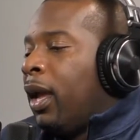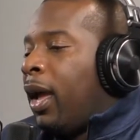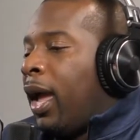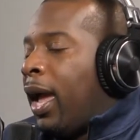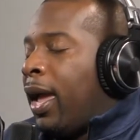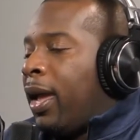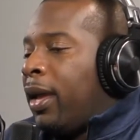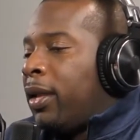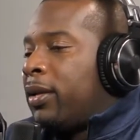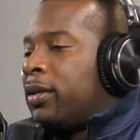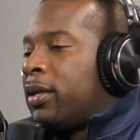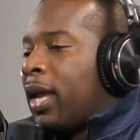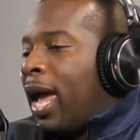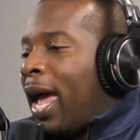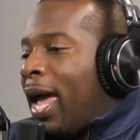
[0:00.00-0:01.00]

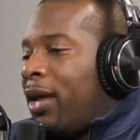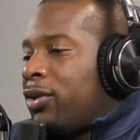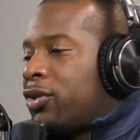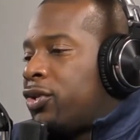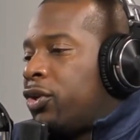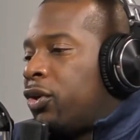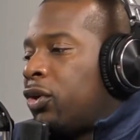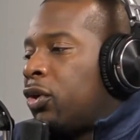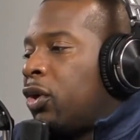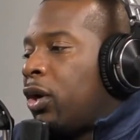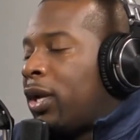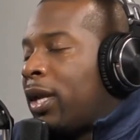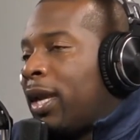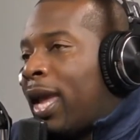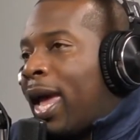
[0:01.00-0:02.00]
And as you're
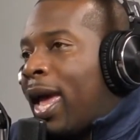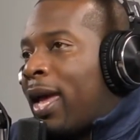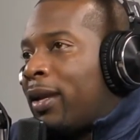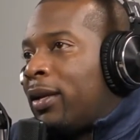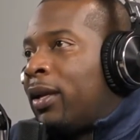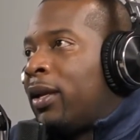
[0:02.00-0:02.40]
looking at,